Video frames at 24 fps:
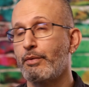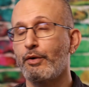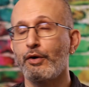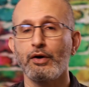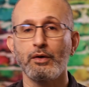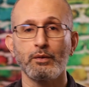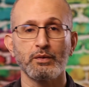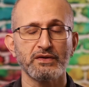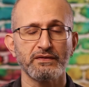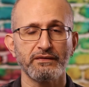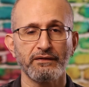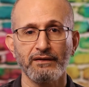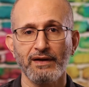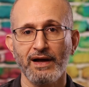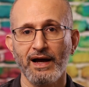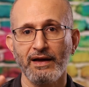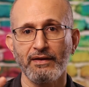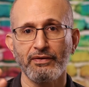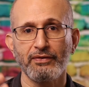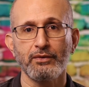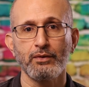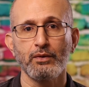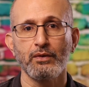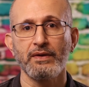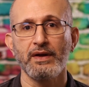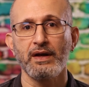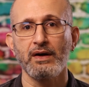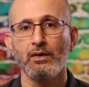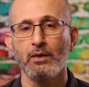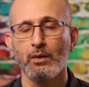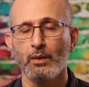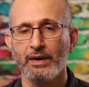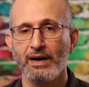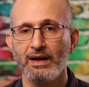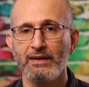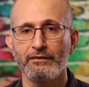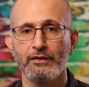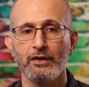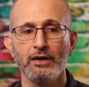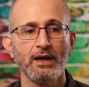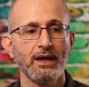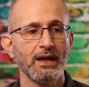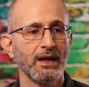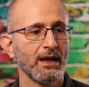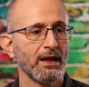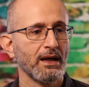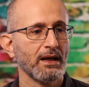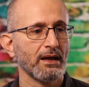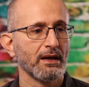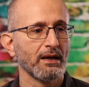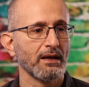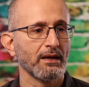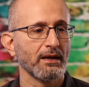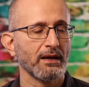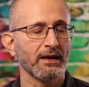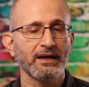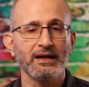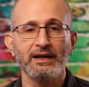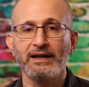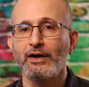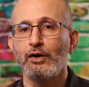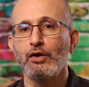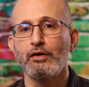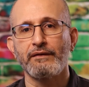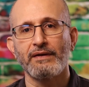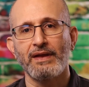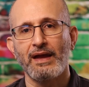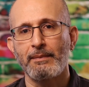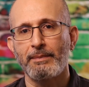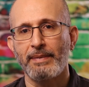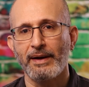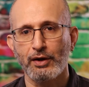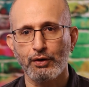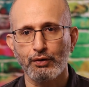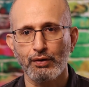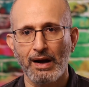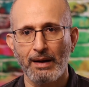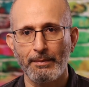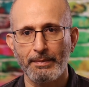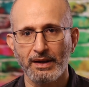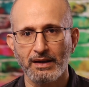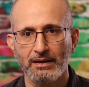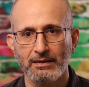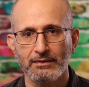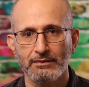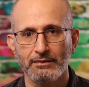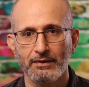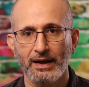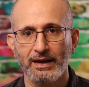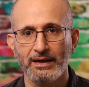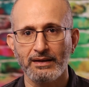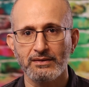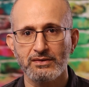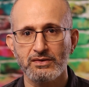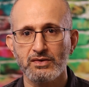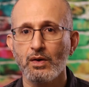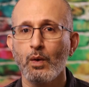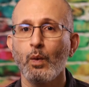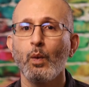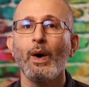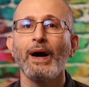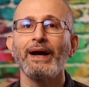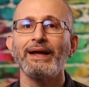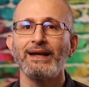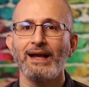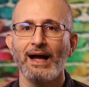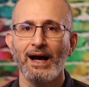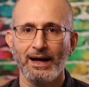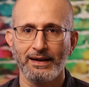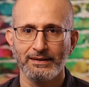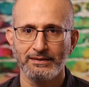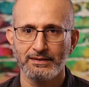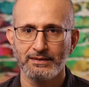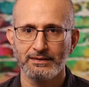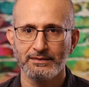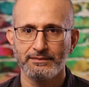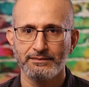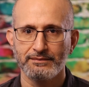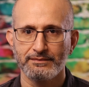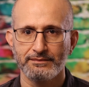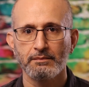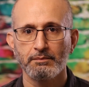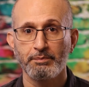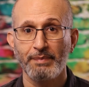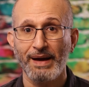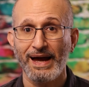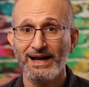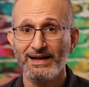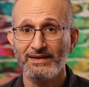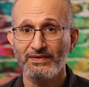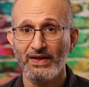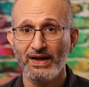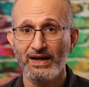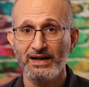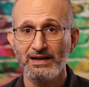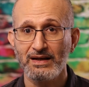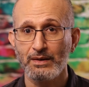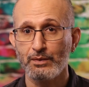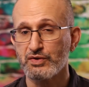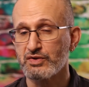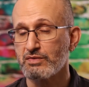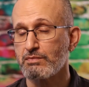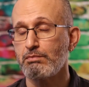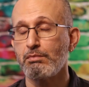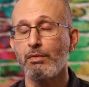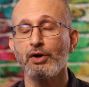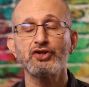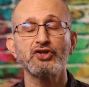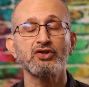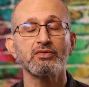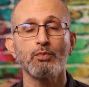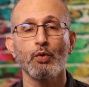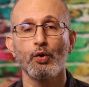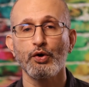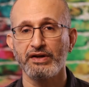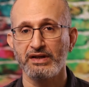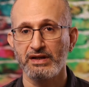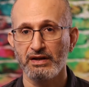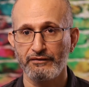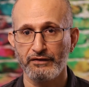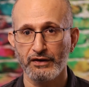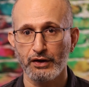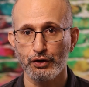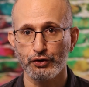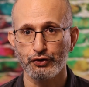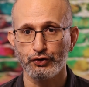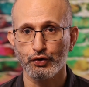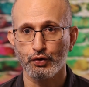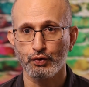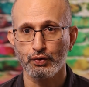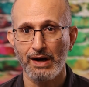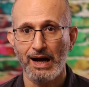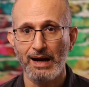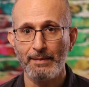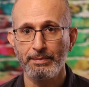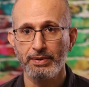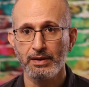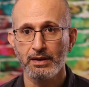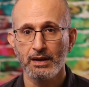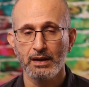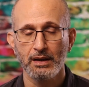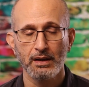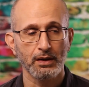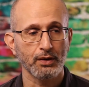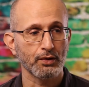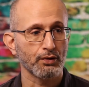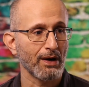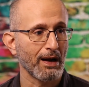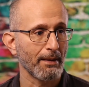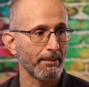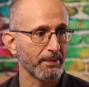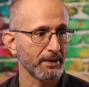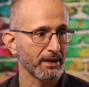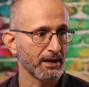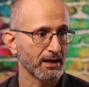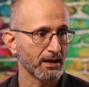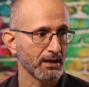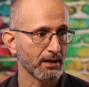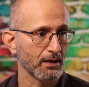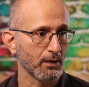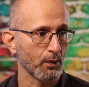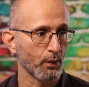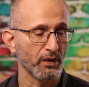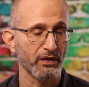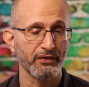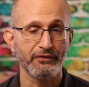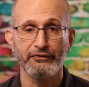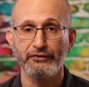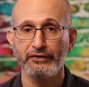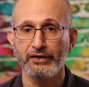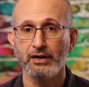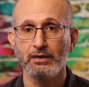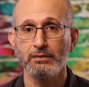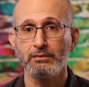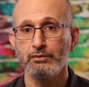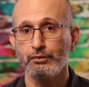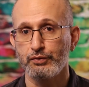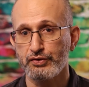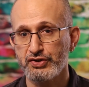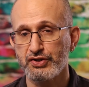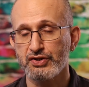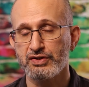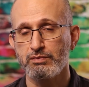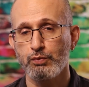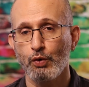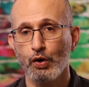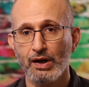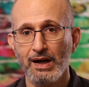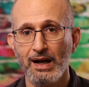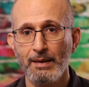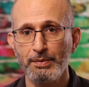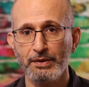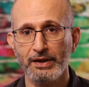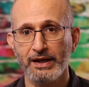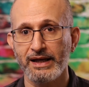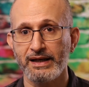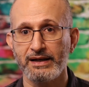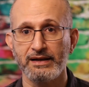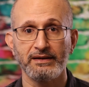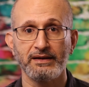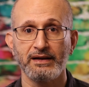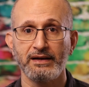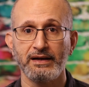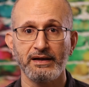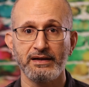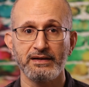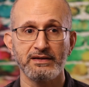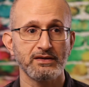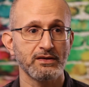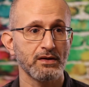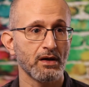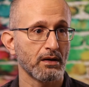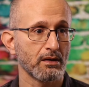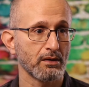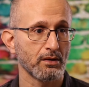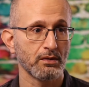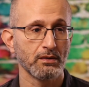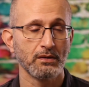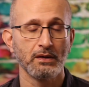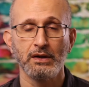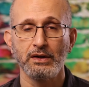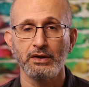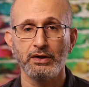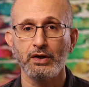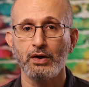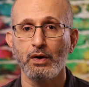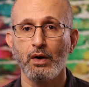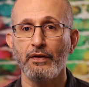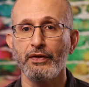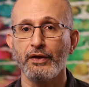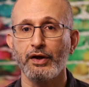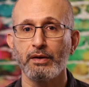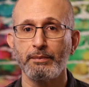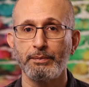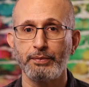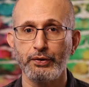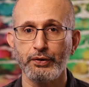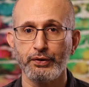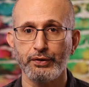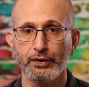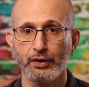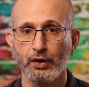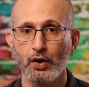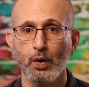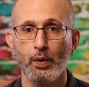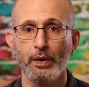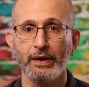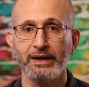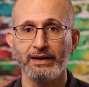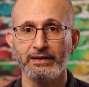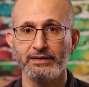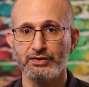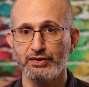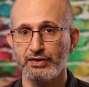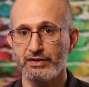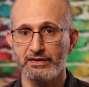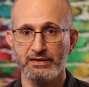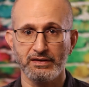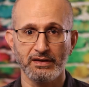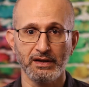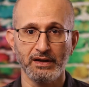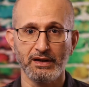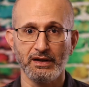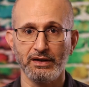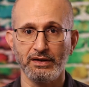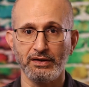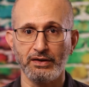bird was flying through there or whatever, he could get over that by cropping, right? So why not? Back then, it was much more difficult to crop. Cropping with film was just more complicated than it is going, on the computer, going and just,